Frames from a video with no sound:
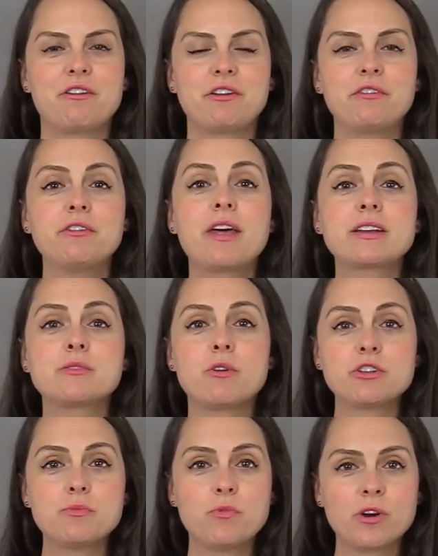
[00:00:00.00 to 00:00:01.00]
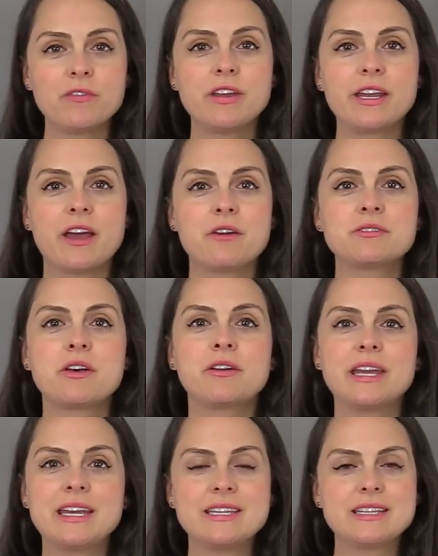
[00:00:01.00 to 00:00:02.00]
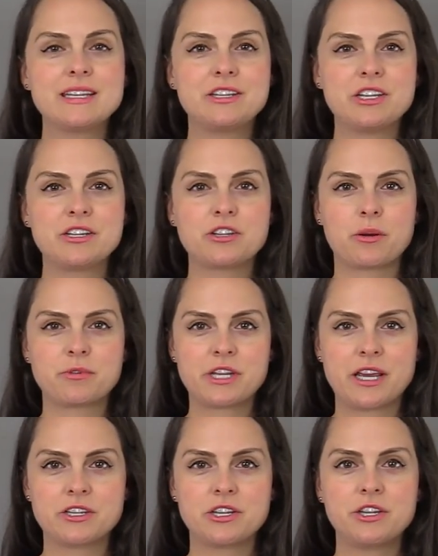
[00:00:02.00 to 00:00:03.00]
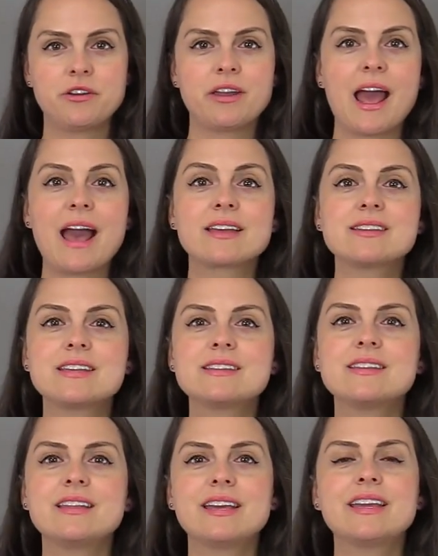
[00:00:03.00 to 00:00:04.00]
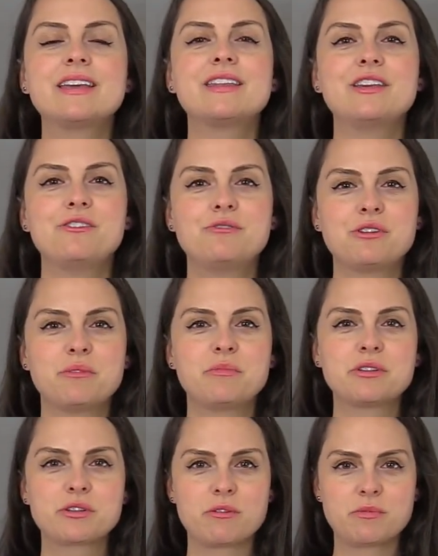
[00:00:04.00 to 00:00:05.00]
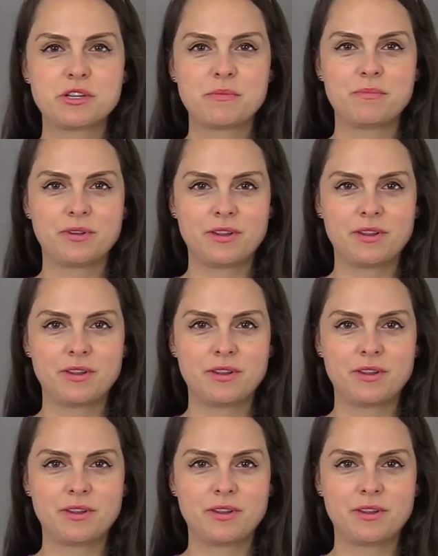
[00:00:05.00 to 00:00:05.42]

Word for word: and if you'd like to watch more videos on ECG interpretation, you can access the link in the YouTube description